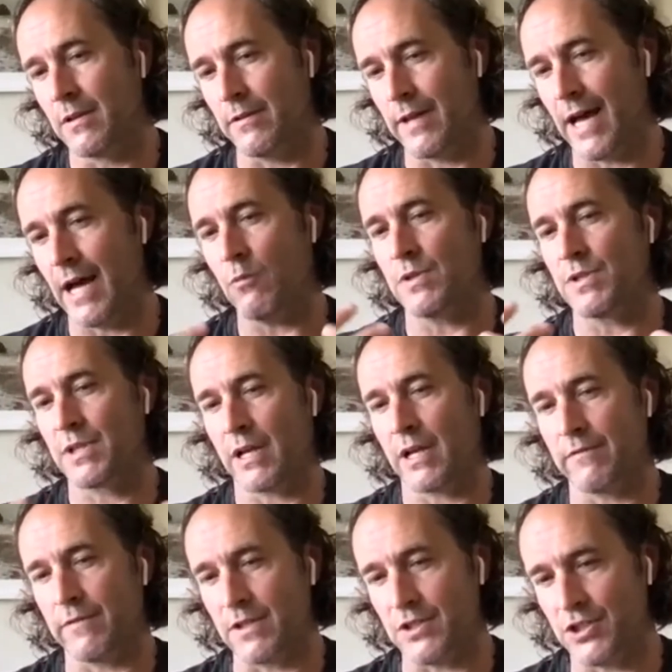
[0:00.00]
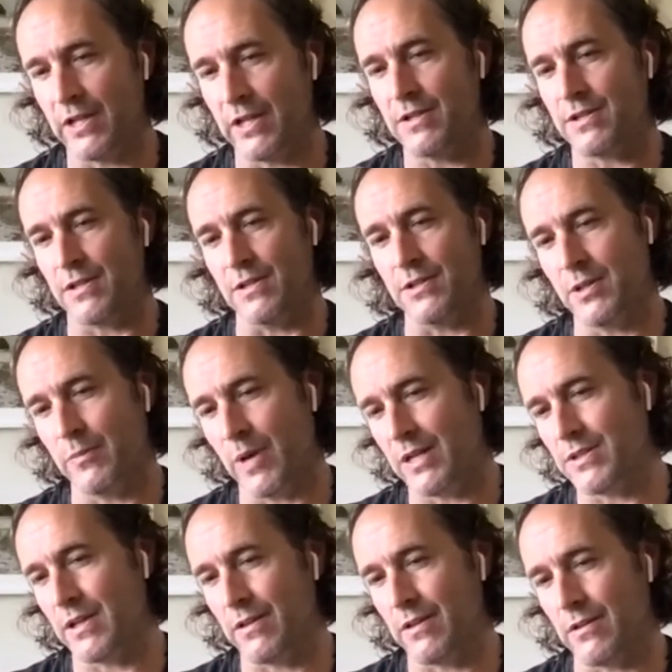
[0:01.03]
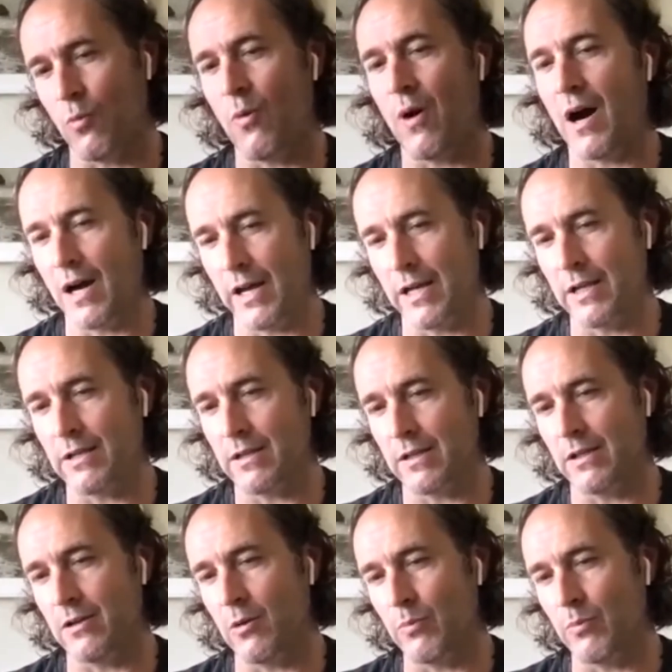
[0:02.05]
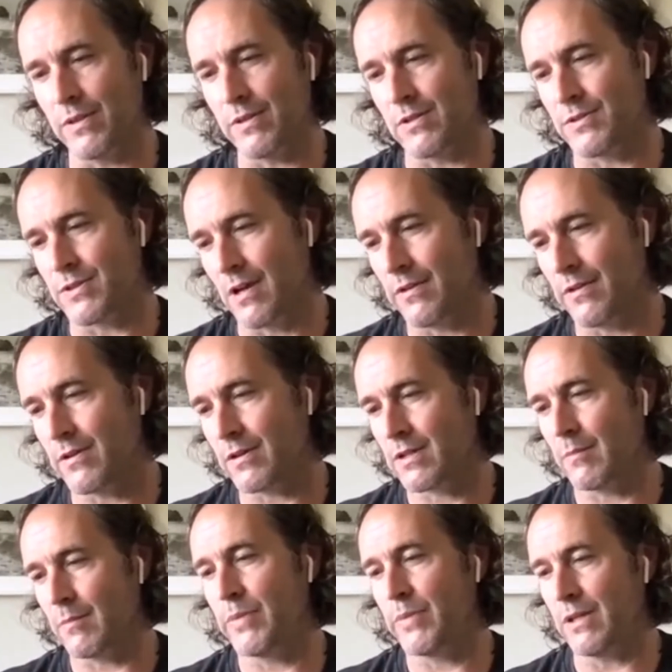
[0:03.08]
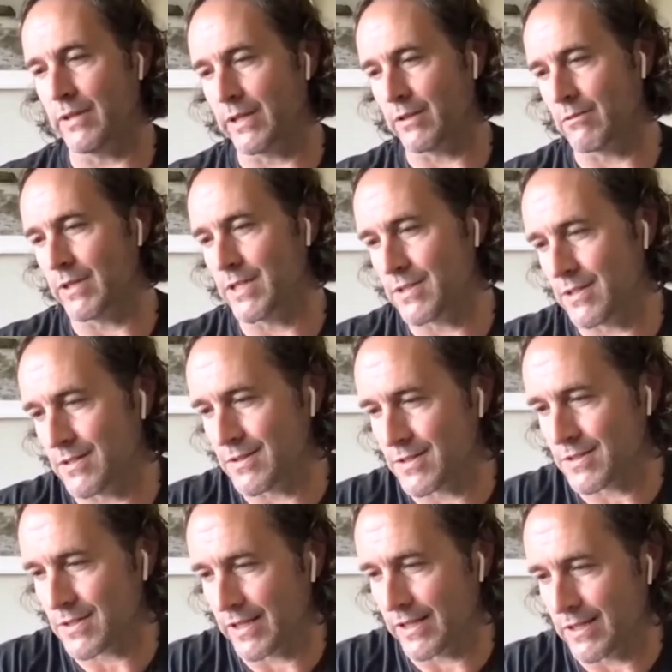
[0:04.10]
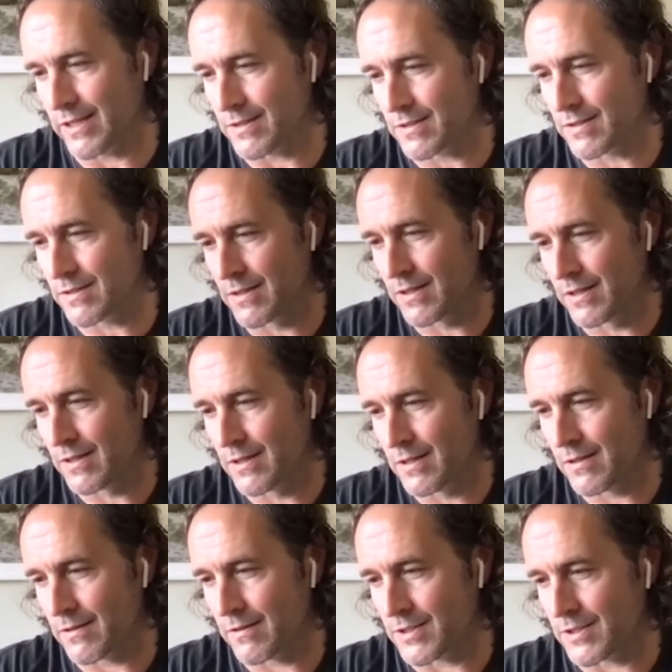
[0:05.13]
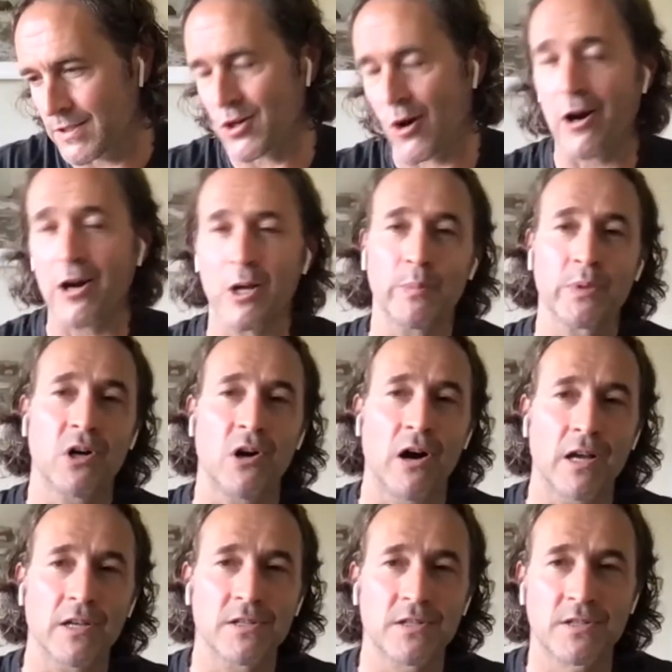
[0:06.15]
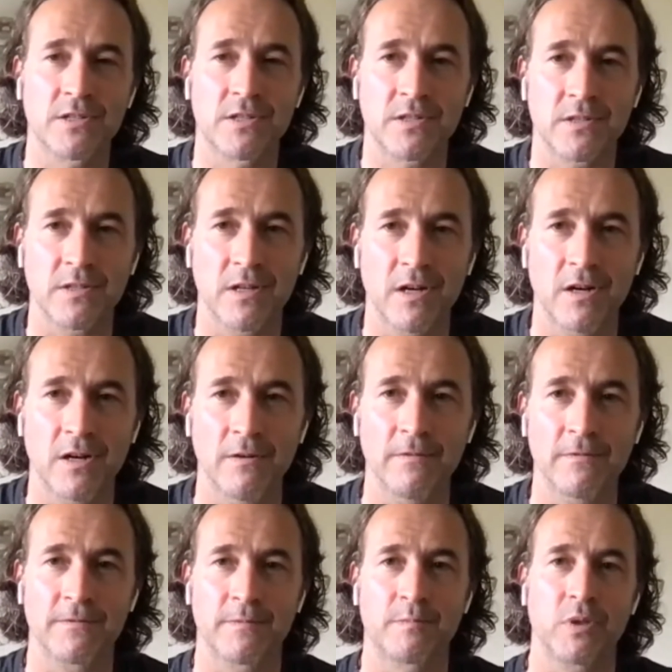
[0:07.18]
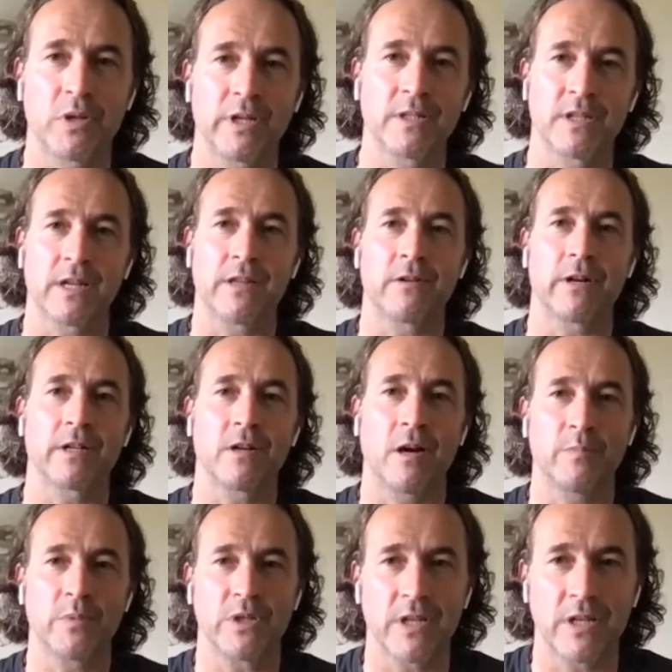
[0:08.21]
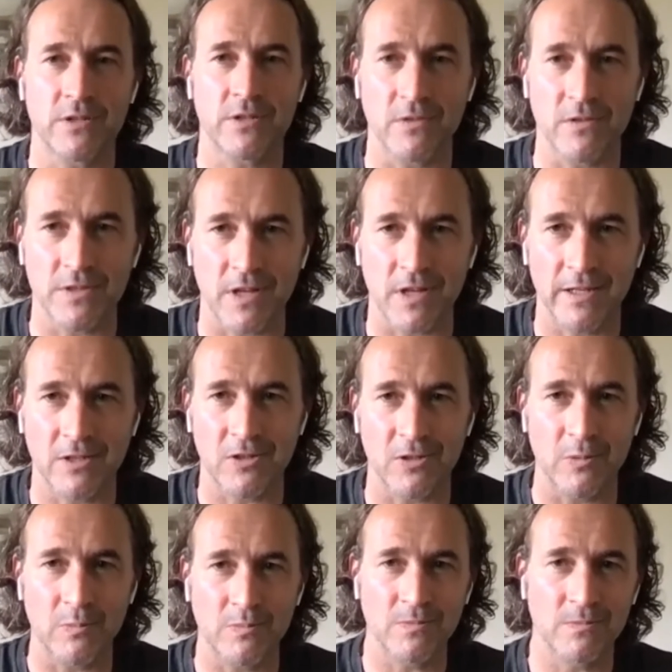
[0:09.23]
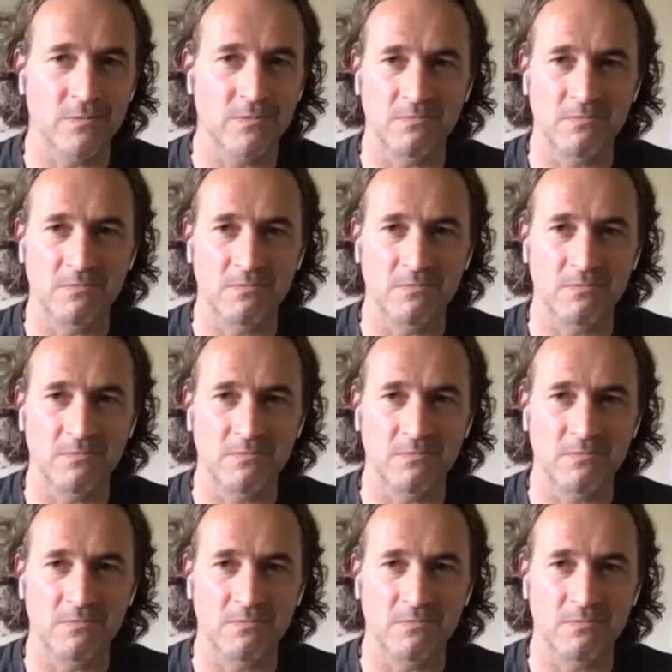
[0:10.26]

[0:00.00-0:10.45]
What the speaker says: that was kind of the genesis, you might say the why, but there's other compelling reasons. And the startup costs of putting together a computational design group